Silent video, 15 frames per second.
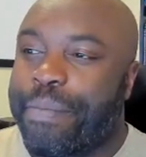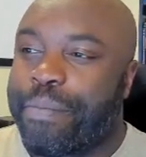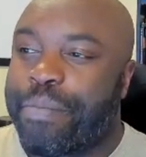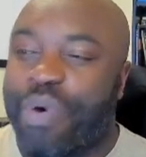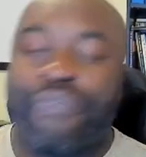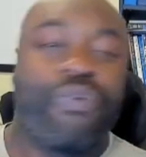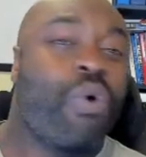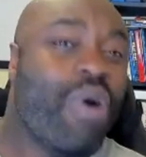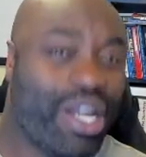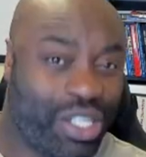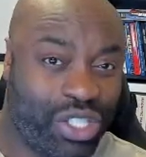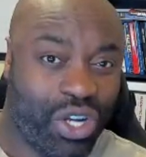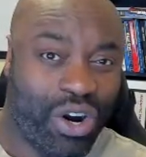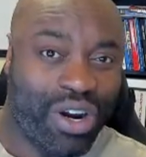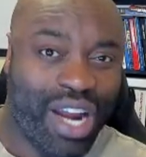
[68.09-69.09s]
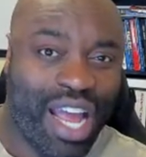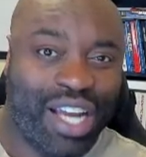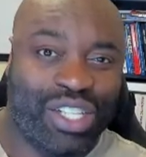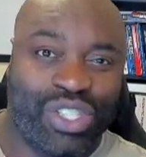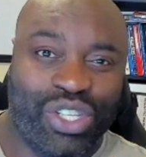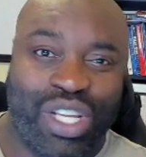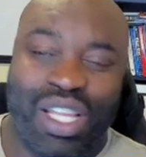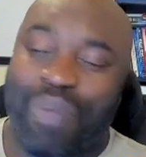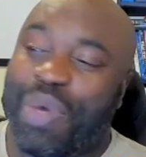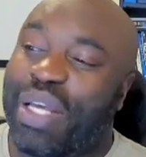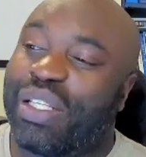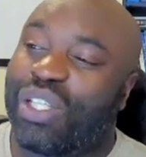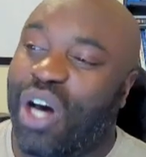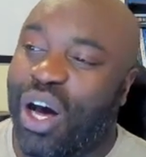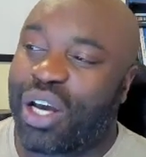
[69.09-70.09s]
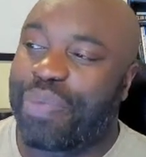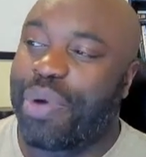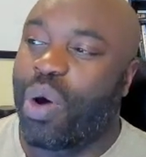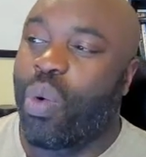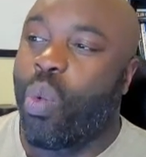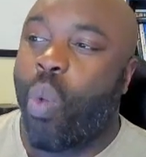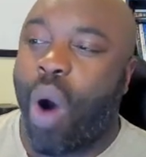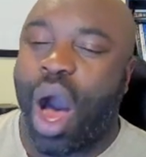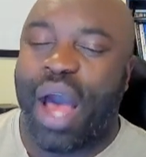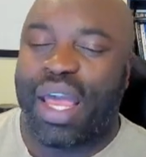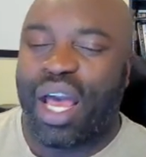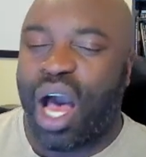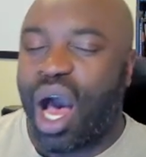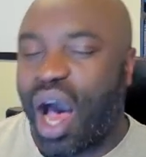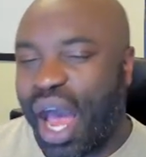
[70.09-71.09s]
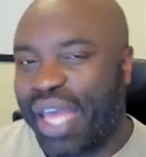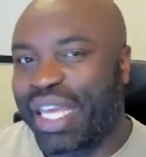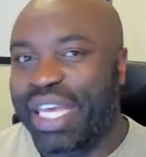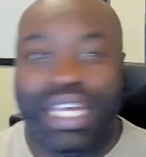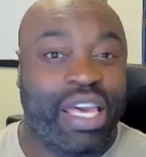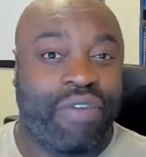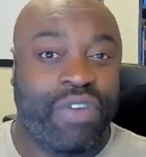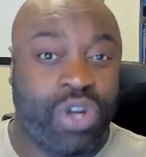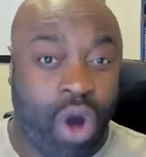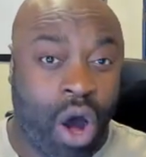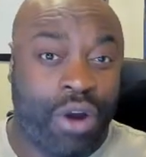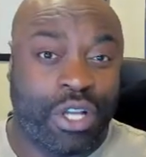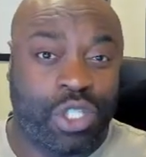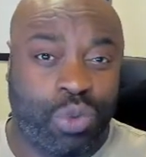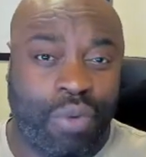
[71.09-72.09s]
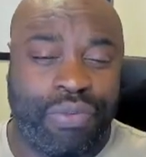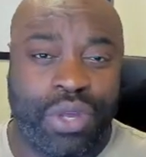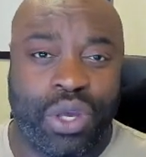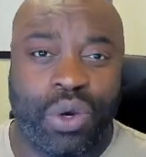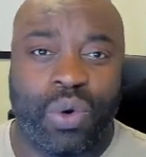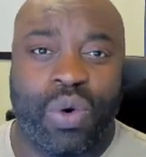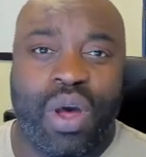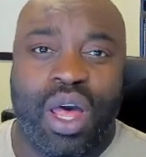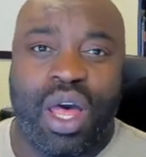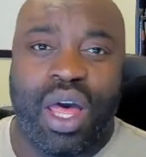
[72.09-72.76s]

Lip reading: Before I start, actually, let me talk about why I can give an honest review